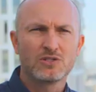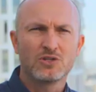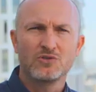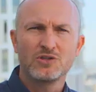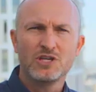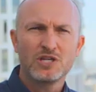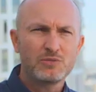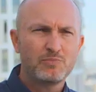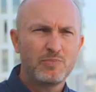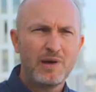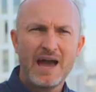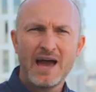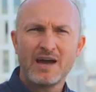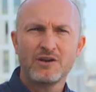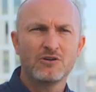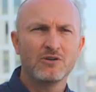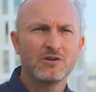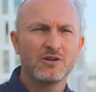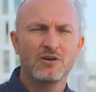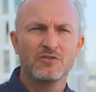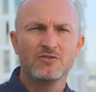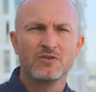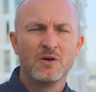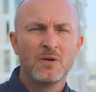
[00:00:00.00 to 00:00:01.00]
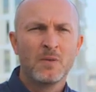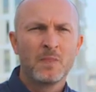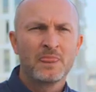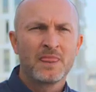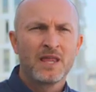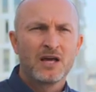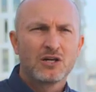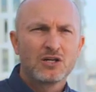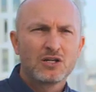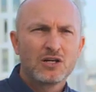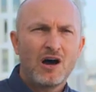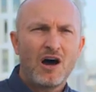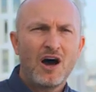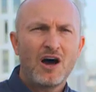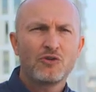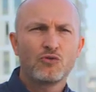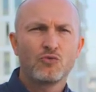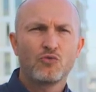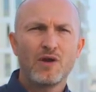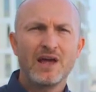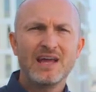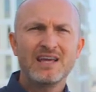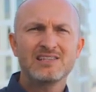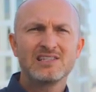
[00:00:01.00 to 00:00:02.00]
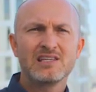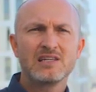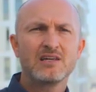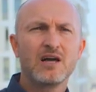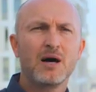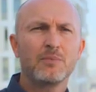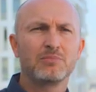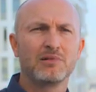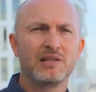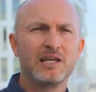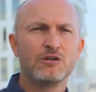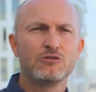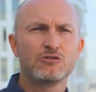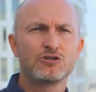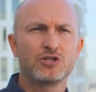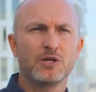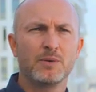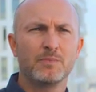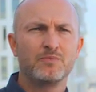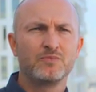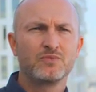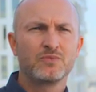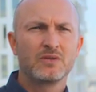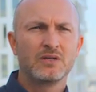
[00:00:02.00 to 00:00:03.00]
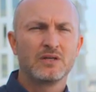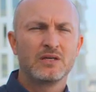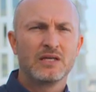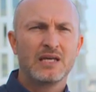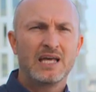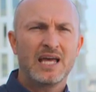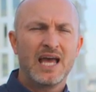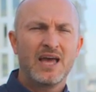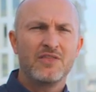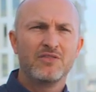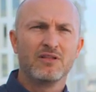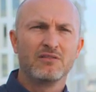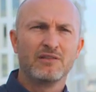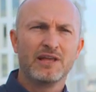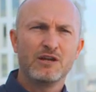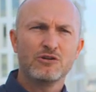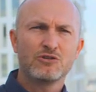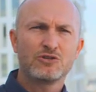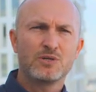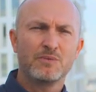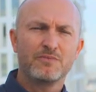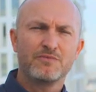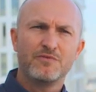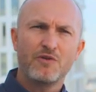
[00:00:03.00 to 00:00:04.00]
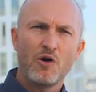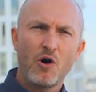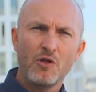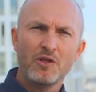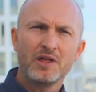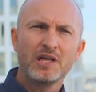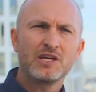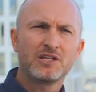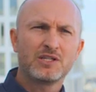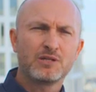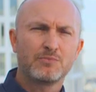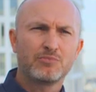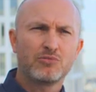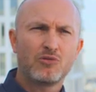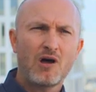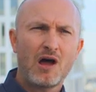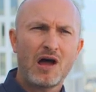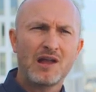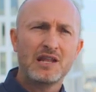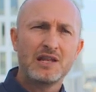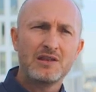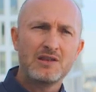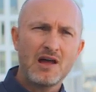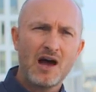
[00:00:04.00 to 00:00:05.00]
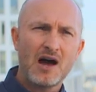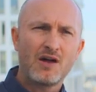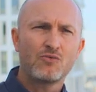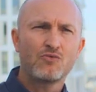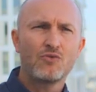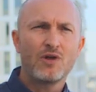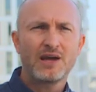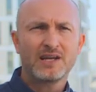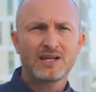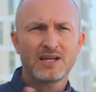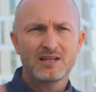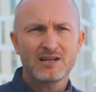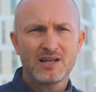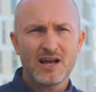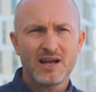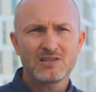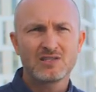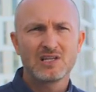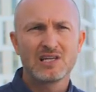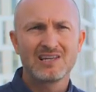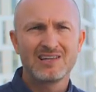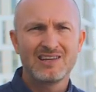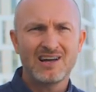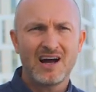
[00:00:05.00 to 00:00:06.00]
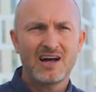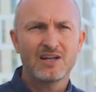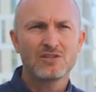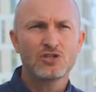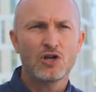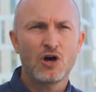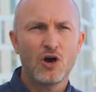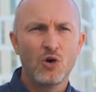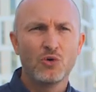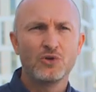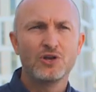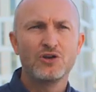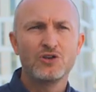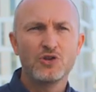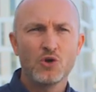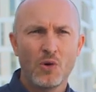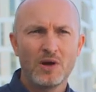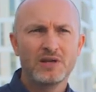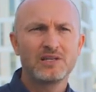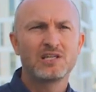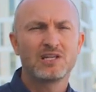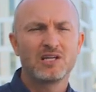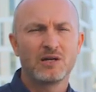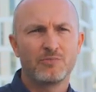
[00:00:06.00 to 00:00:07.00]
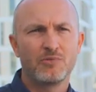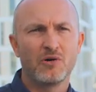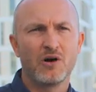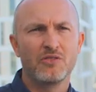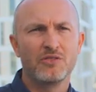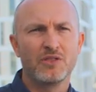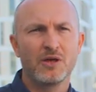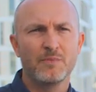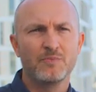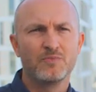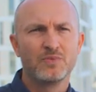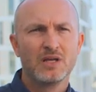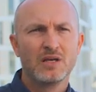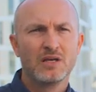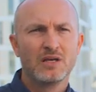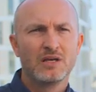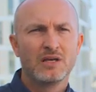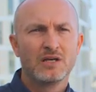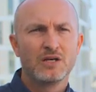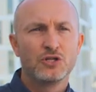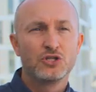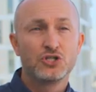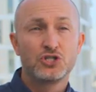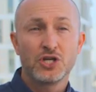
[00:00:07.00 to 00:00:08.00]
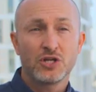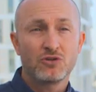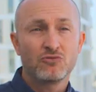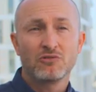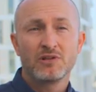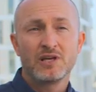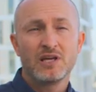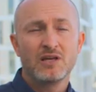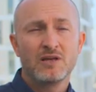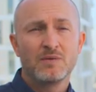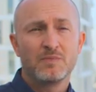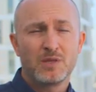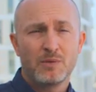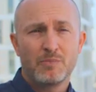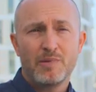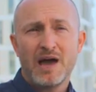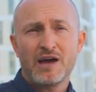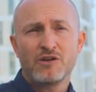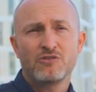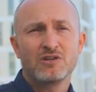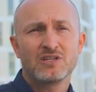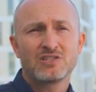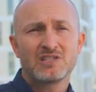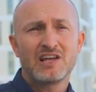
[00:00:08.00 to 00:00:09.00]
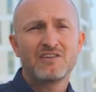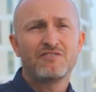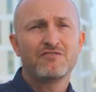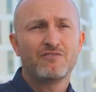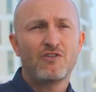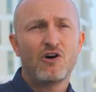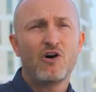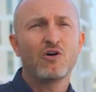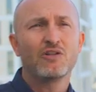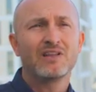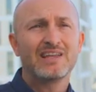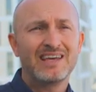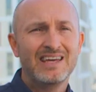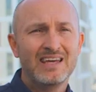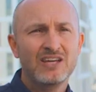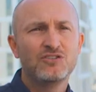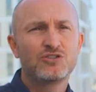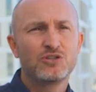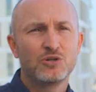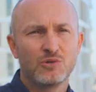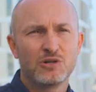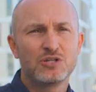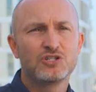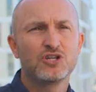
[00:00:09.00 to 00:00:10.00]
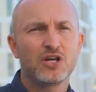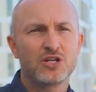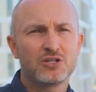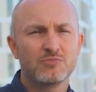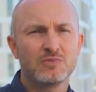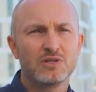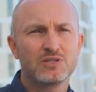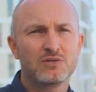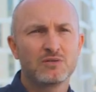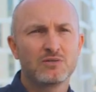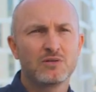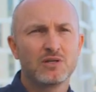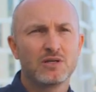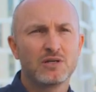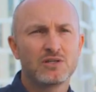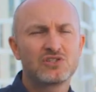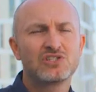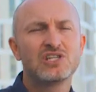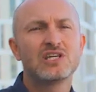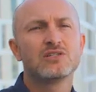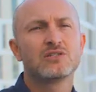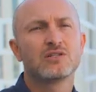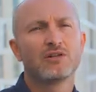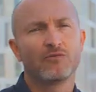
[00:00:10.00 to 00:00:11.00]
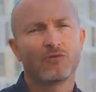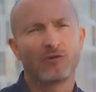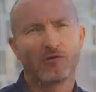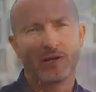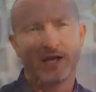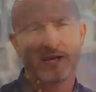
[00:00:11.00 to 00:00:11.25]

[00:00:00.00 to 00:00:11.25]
So this pattern of God raising up leadership and the leadership falling into pride and not recognizing God's own anointing upon them, generally the pattern is they fall into a judgment season of their